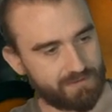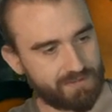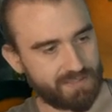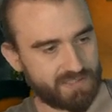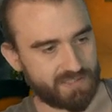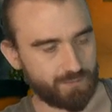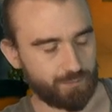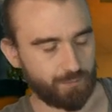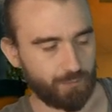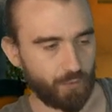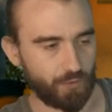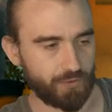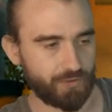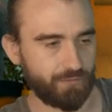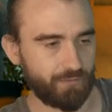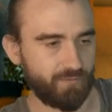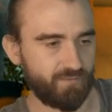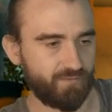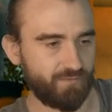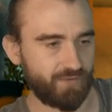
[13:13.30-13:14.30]
Okay, so
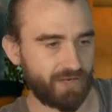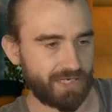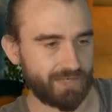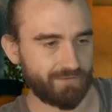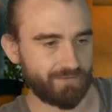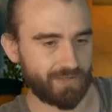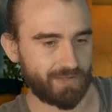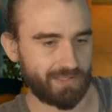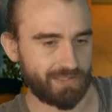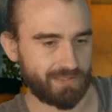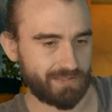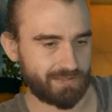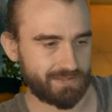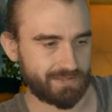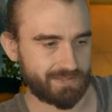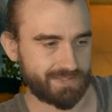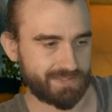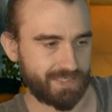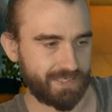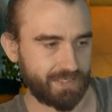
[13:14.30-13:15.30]
the Revival.
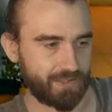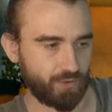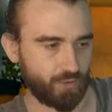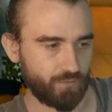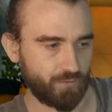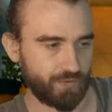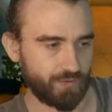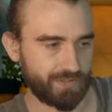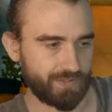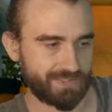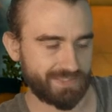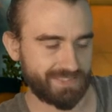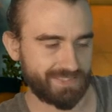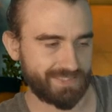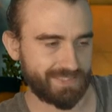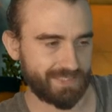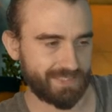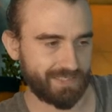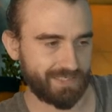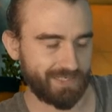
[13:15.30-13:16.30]
Take over
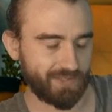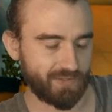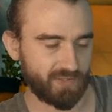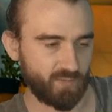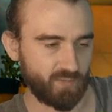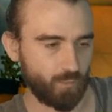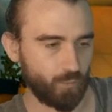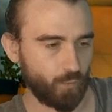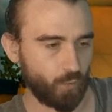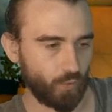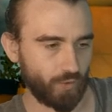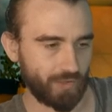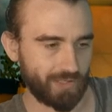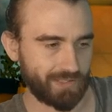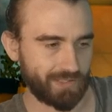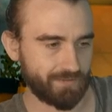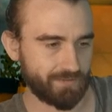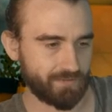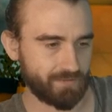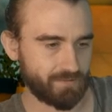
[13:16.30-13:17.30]
the Leonin War
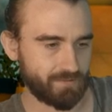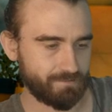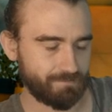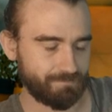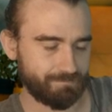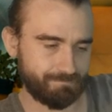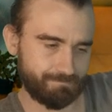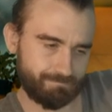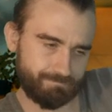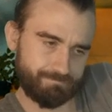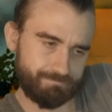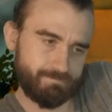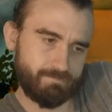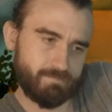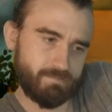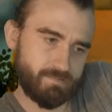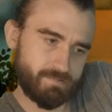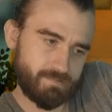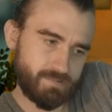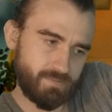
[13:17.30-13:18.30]
Leader.
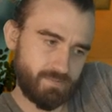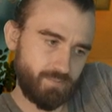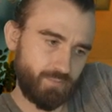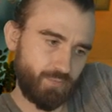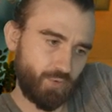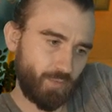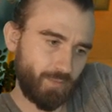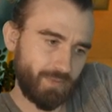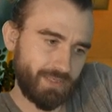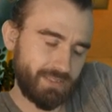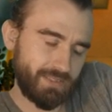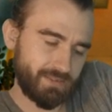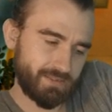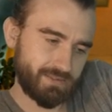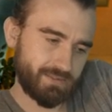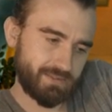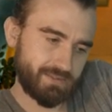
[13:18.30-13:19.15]
Probably.